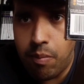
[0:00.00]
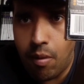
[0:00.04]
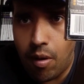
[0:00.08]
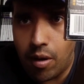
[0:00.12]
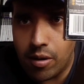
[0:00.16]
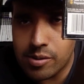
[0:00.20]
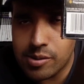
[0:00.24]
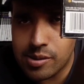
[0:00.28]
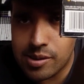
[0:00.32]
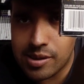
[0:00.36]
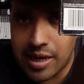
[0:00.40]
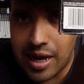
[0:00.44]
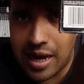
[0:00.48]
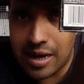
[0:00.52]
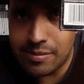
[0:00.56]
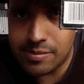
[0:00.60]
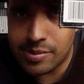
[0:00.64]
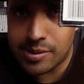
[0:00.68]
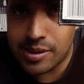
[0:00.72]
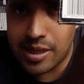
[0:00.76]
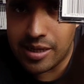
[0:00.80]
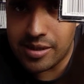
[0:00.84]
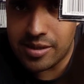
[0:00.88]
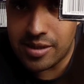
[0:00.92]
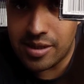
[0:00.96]
box
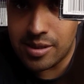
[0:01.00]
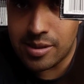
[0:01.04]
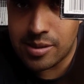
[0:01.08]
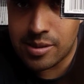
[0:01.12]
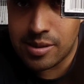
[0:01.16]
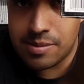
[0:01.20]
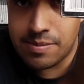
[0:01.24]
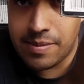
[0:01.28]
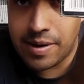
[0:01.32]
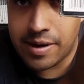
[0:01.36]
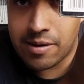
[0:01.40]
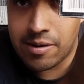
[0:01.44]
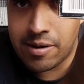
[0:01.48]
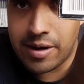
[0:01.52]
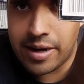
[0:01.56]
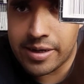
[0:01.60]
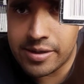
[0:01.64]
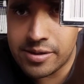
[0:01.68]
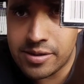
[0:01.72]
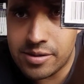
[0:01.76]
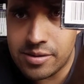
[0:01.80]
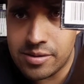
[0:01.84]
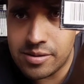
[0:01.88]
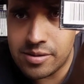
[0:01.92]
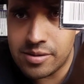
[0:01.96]
games like this in my
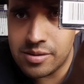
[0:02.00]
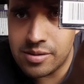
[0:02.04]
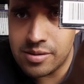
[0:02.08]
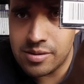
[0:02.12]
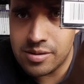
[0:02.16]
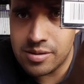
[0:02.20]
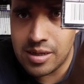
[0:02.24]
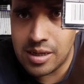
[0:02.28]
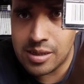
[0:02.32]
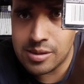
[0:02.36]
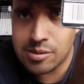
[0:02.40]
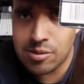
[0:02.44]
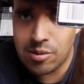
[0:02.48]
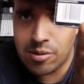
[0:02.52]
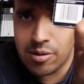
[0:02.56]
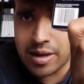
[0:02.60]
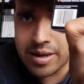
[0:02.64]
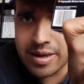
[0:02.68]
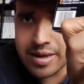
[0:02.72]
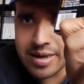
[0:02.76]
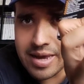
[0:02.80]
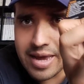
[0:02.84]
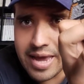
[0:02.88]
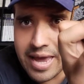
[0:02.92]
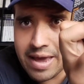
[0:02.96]
collection. That's all
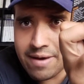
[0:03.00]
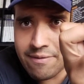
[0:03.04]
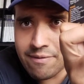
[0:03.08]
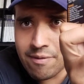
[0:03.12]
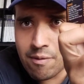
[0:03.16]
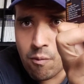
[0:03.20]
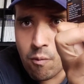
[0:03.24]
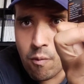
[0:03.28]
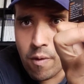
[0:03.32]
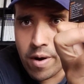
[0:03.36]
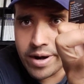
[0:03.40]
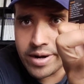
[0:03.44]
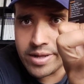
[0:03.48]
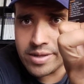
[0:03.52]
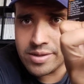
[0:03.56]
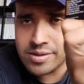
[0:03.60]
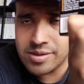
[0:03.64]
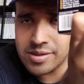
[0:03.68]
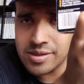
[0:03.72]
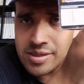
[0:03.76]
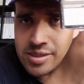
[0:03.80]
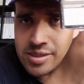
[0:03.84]
I ever wanted.